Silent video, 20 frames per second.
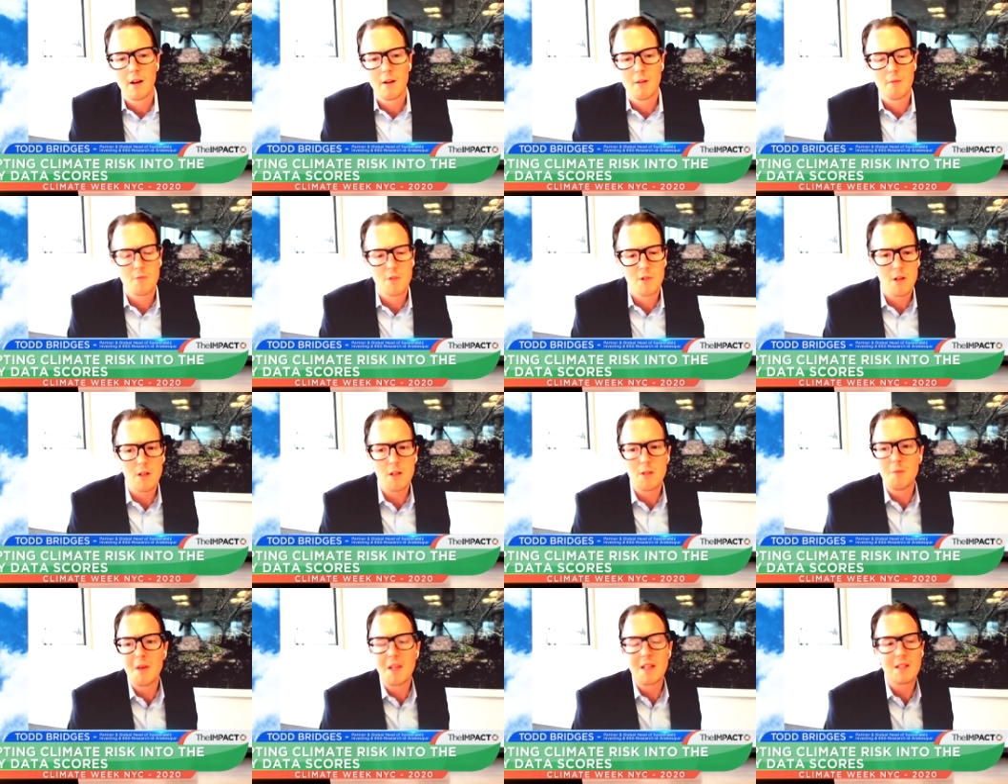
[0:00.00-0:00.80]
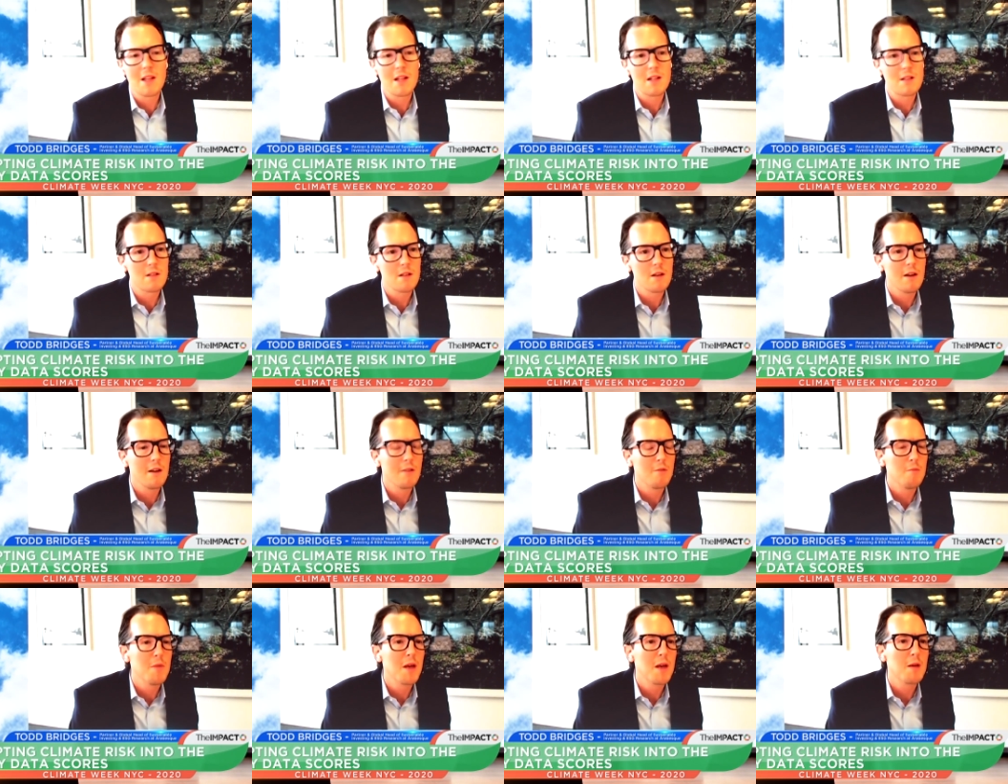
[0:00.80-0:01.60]
start to make sense of
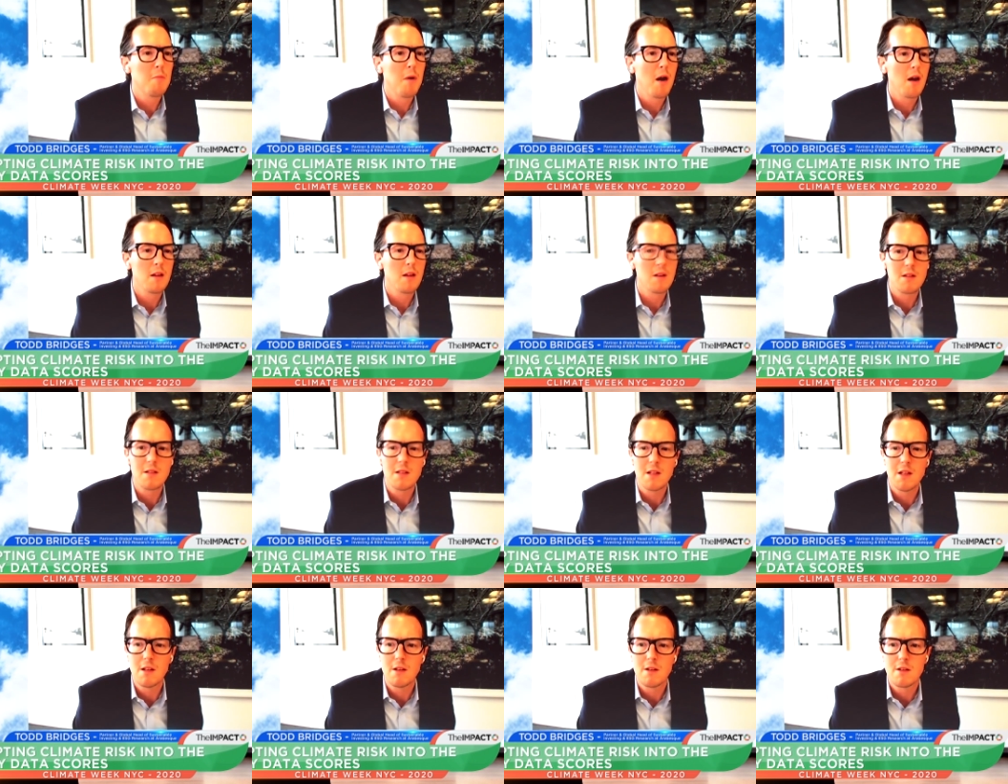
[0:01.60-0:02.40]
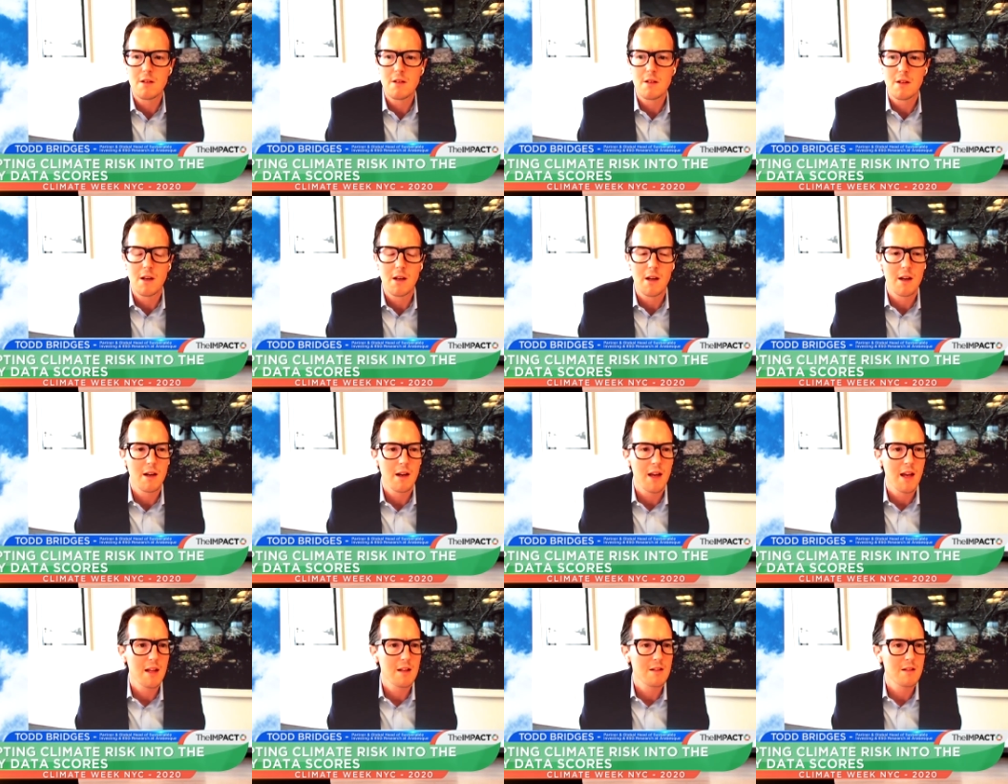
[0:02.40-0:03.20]
big policies
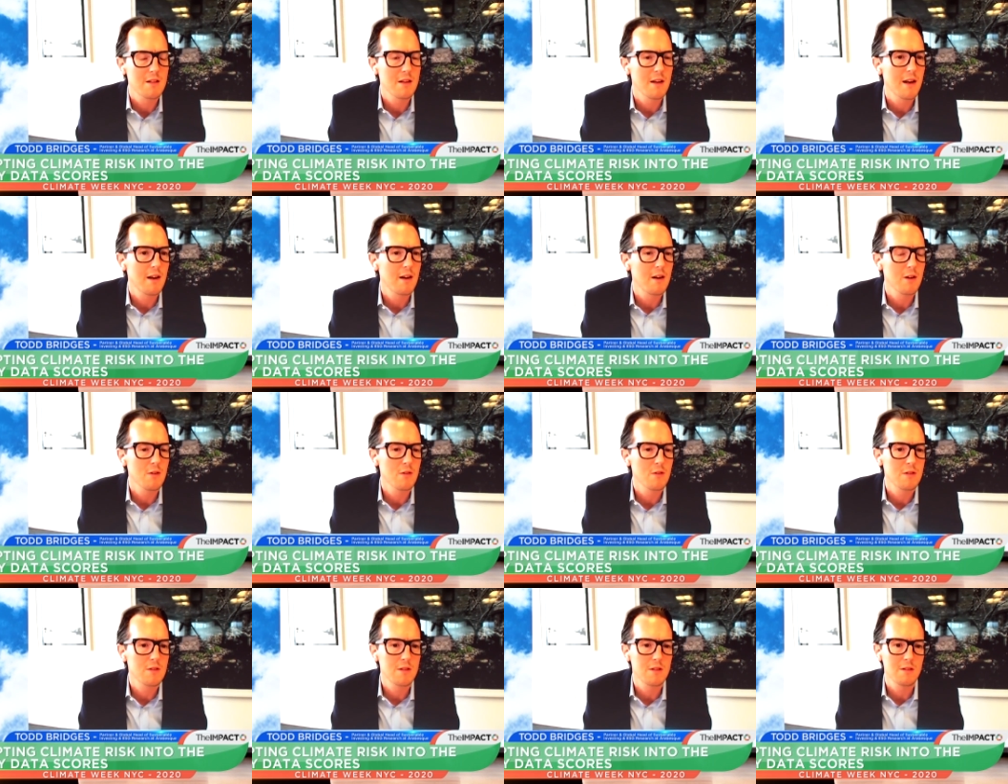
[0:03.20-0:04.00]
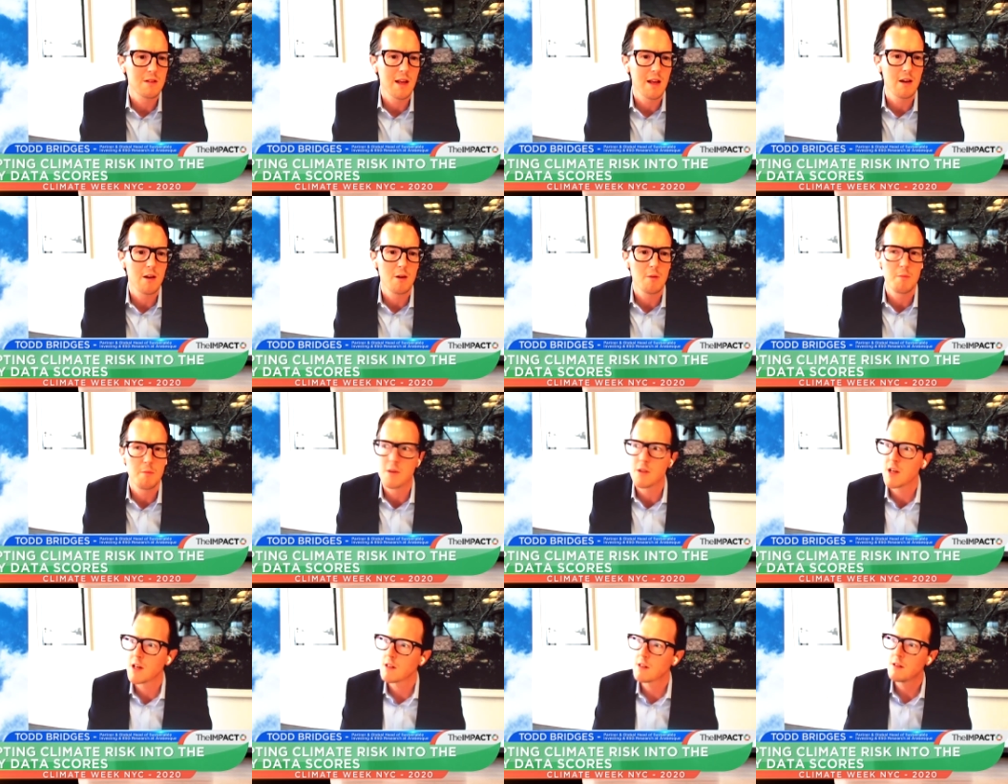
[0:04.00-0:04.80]
and scenarios that are
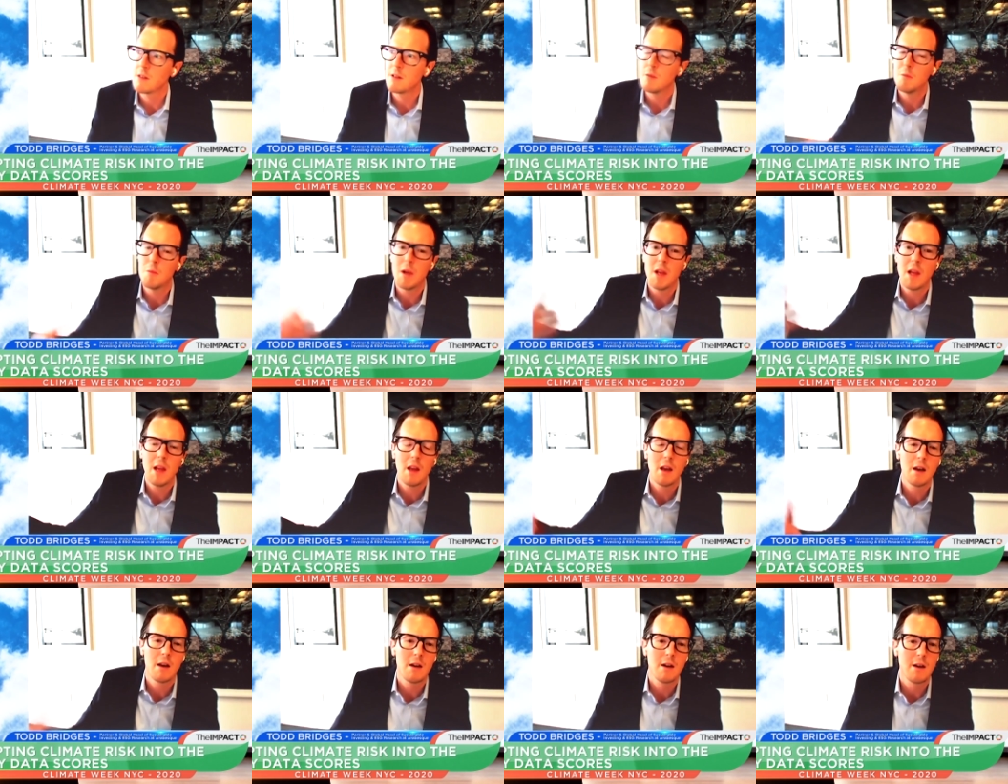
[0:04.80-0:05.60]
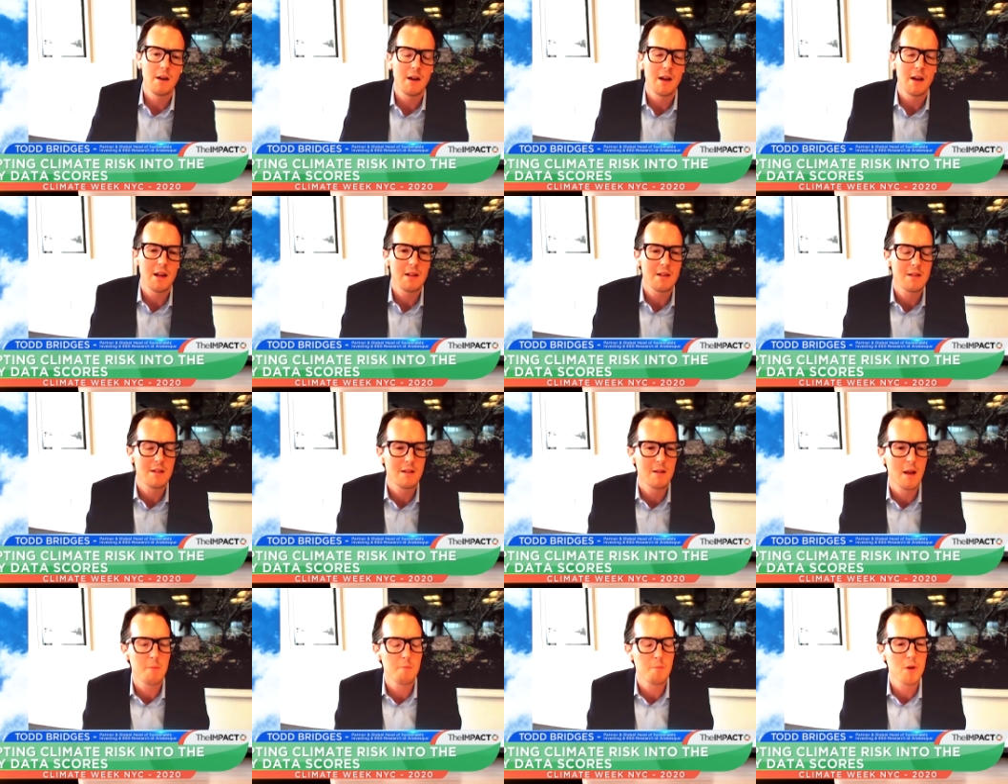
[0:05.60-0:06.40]
projected to be
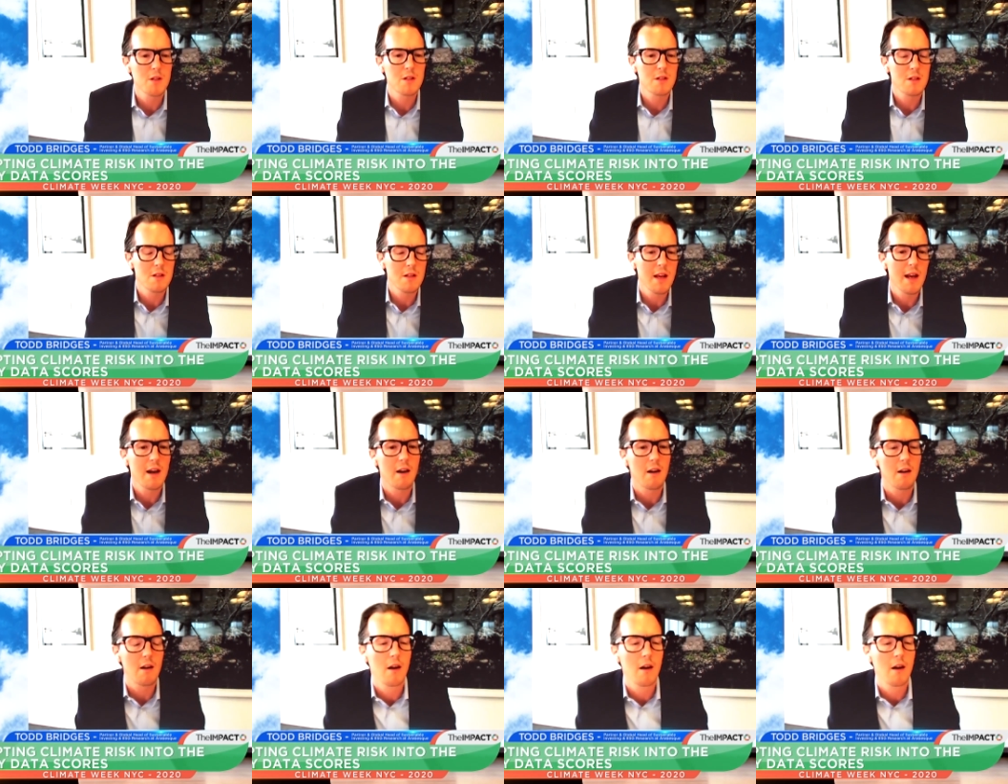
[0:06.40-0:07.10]
and puts the